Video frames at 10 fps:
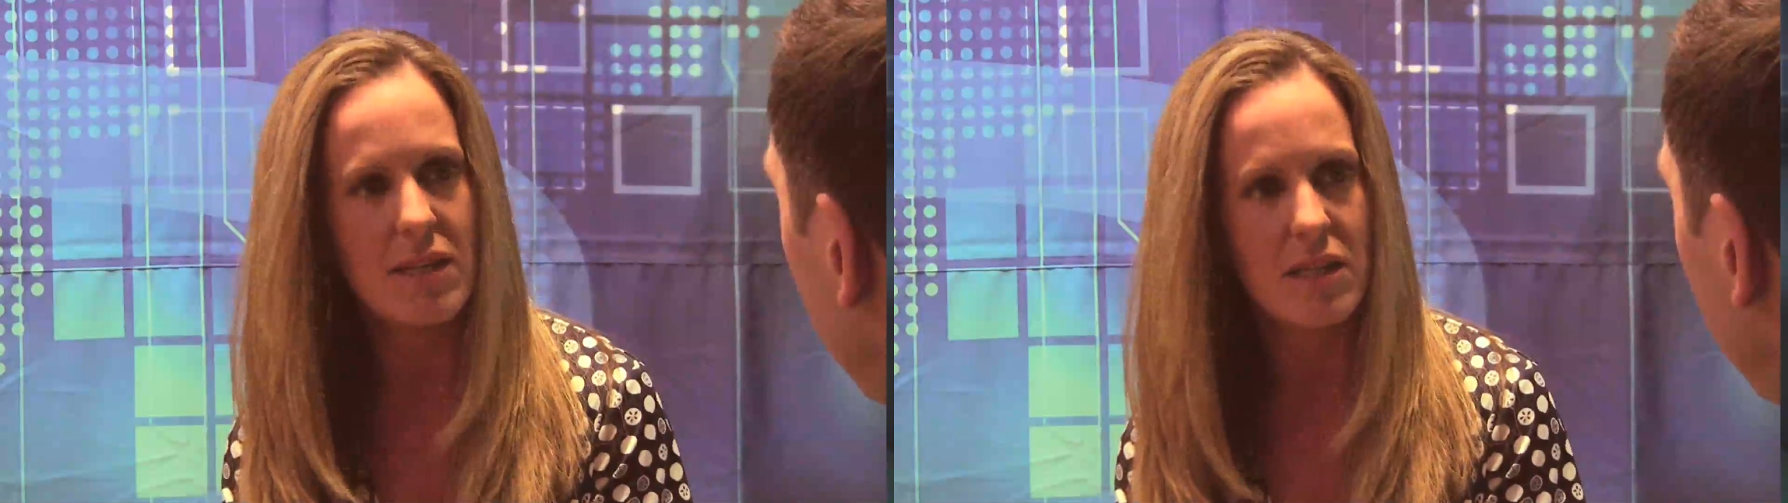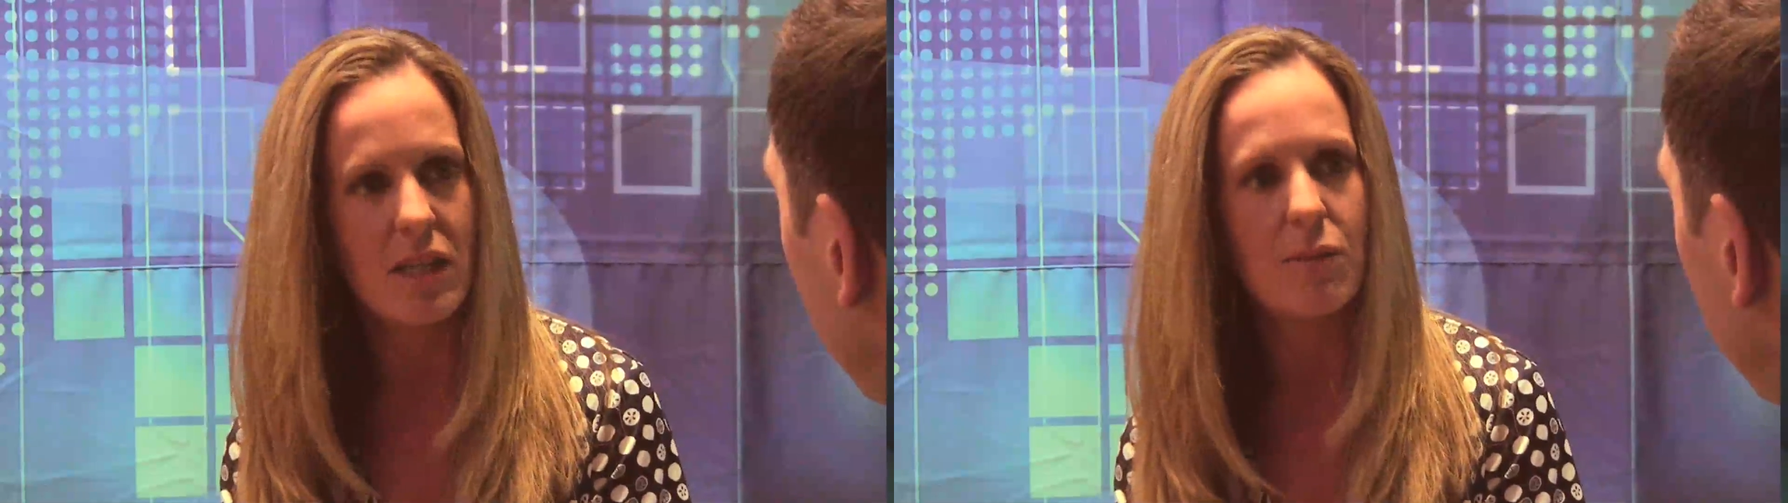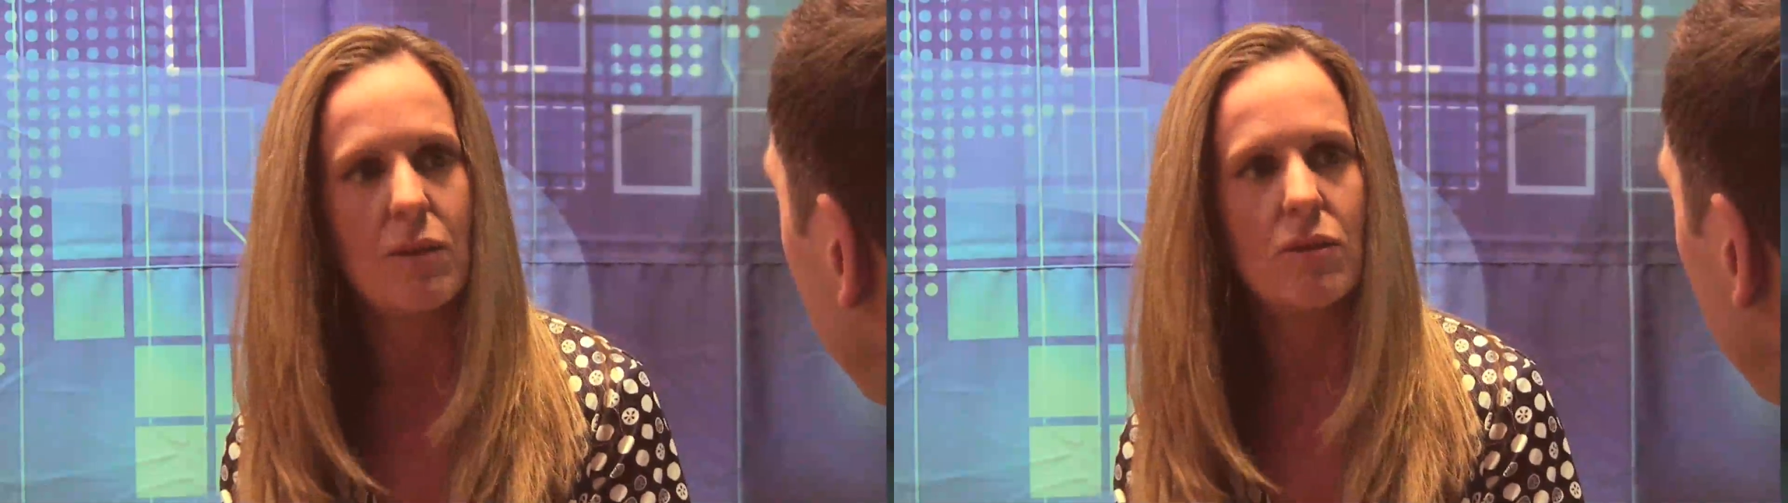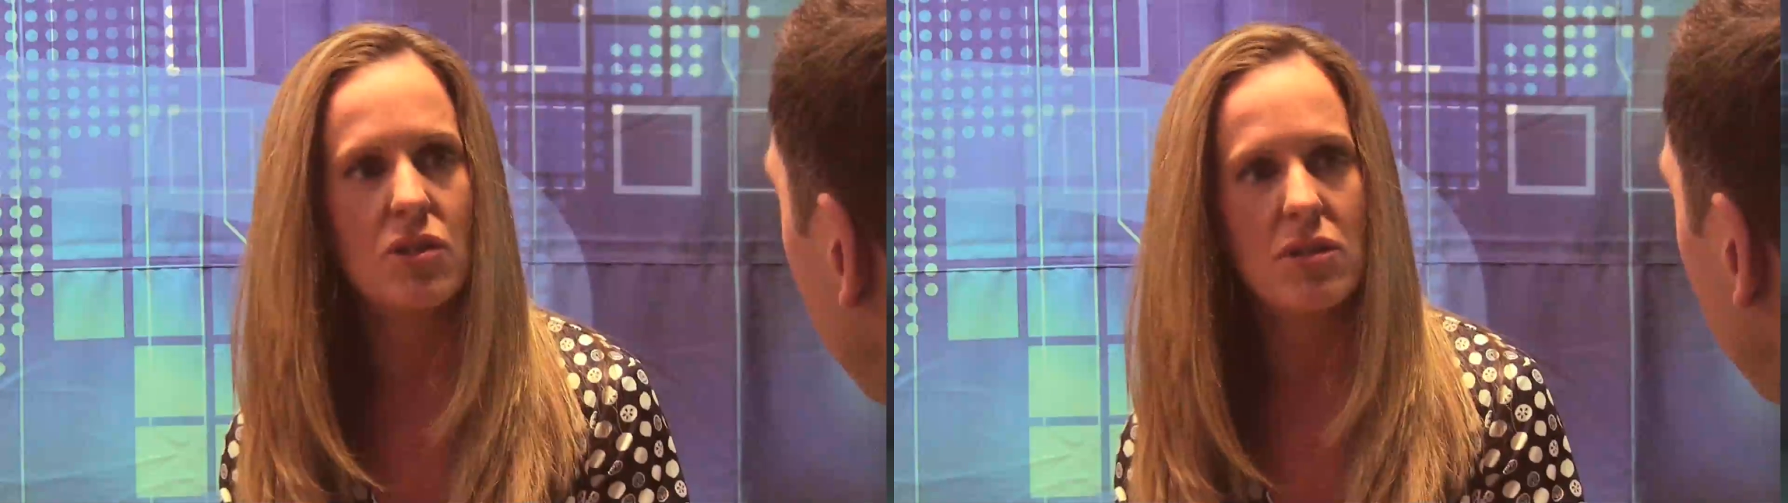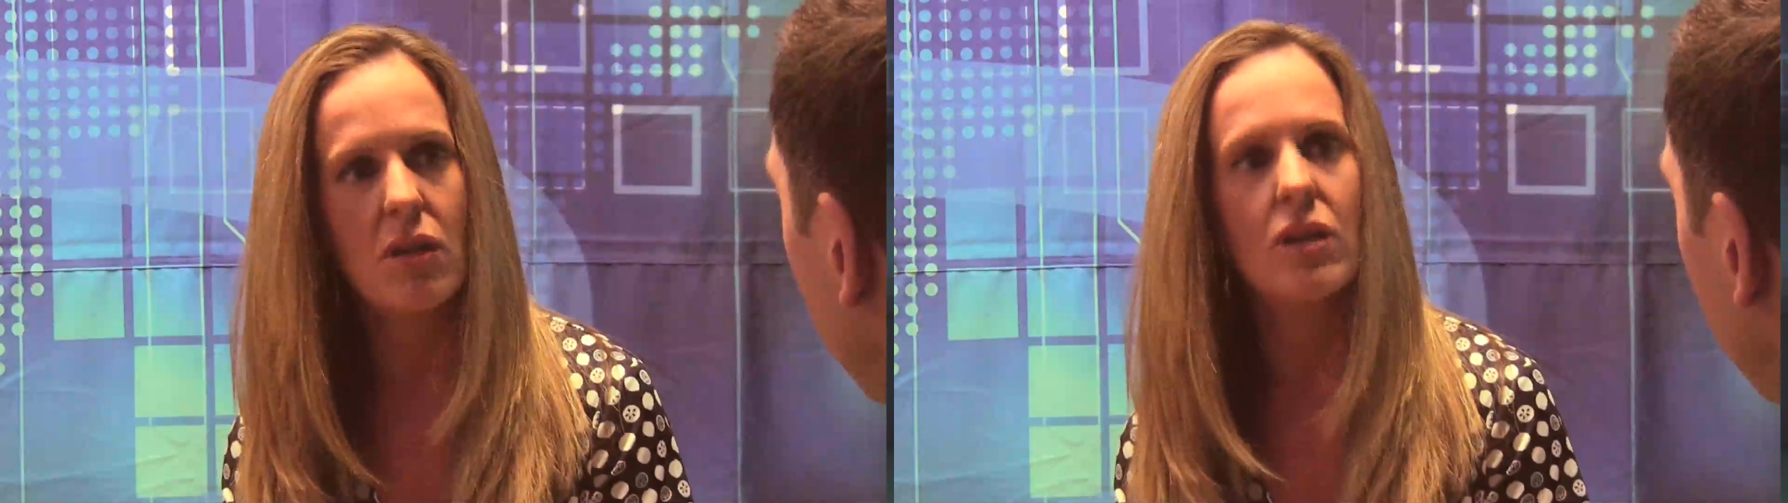mastectomy, which
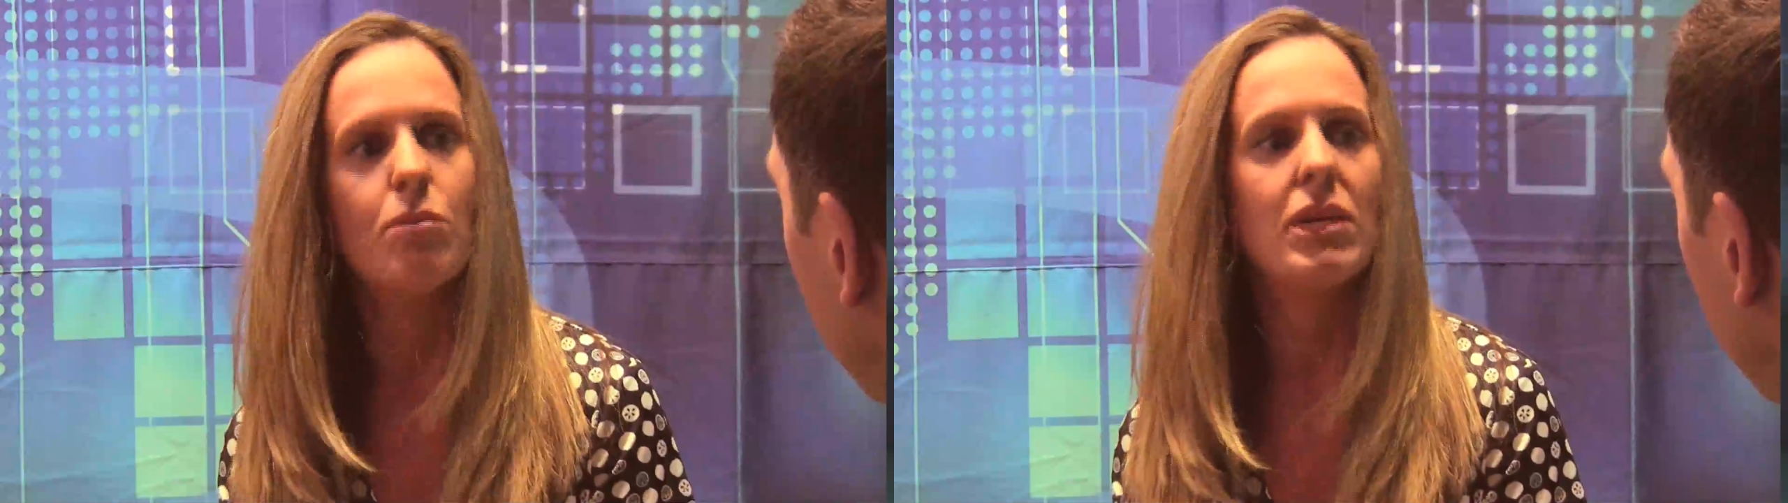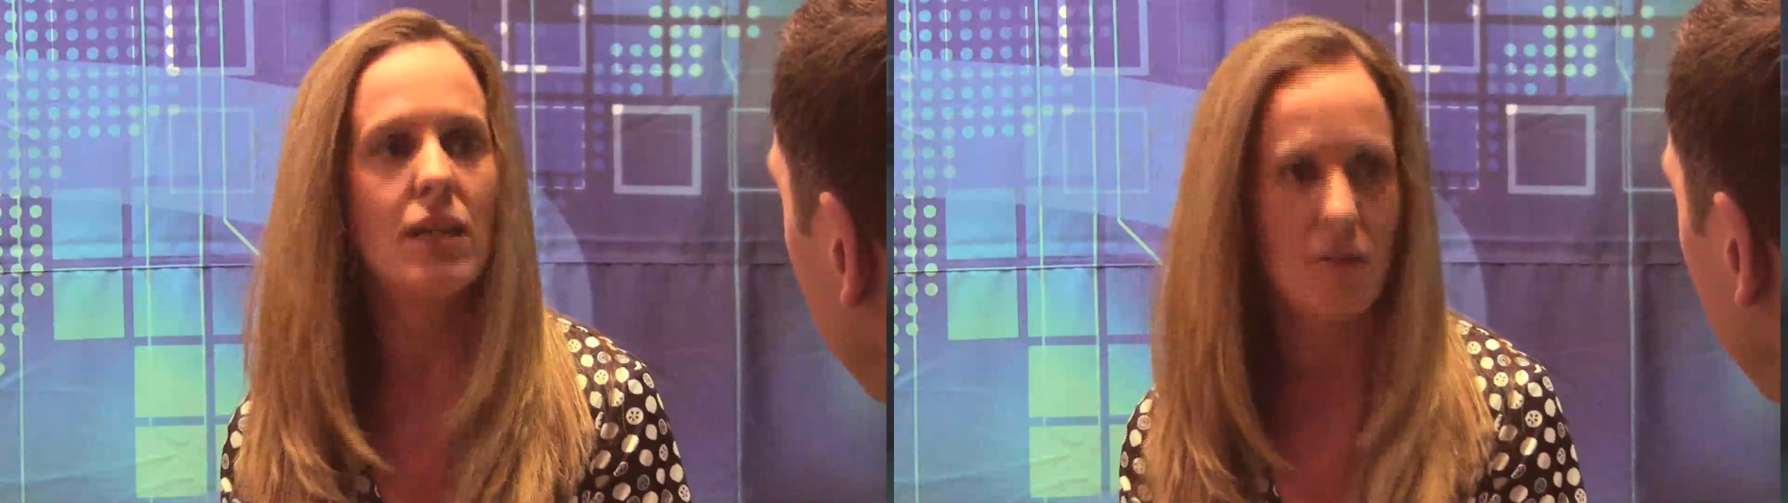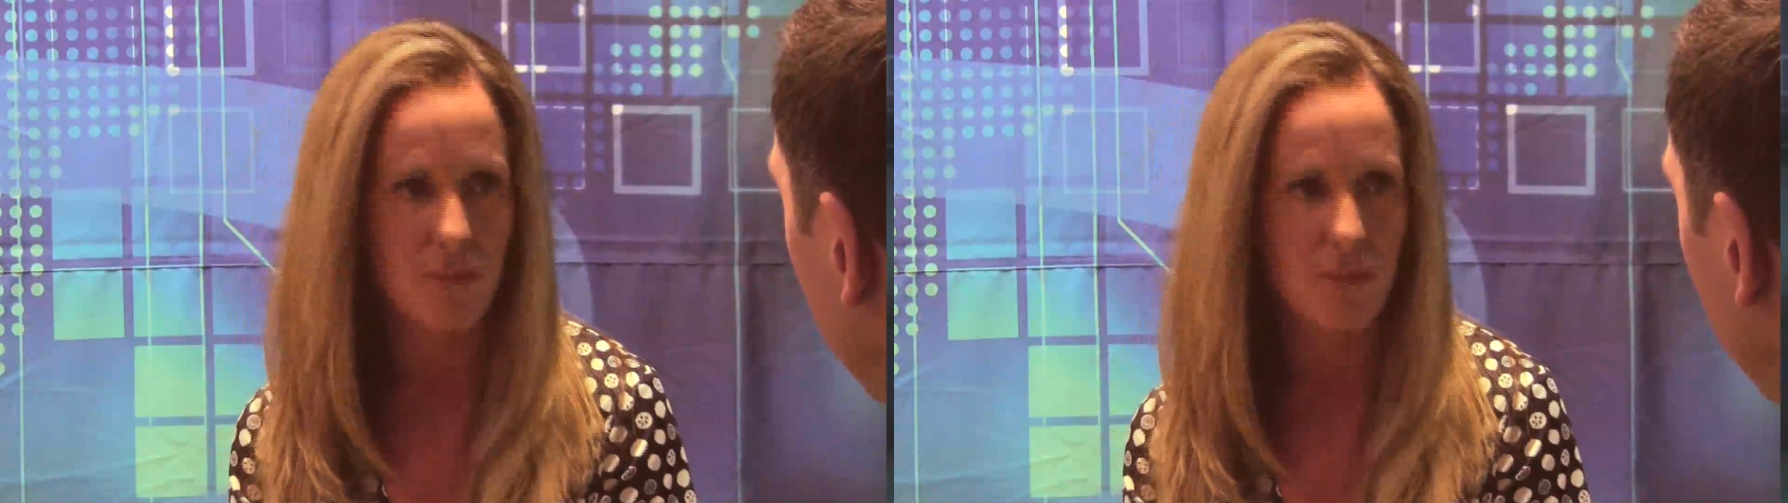is called immediate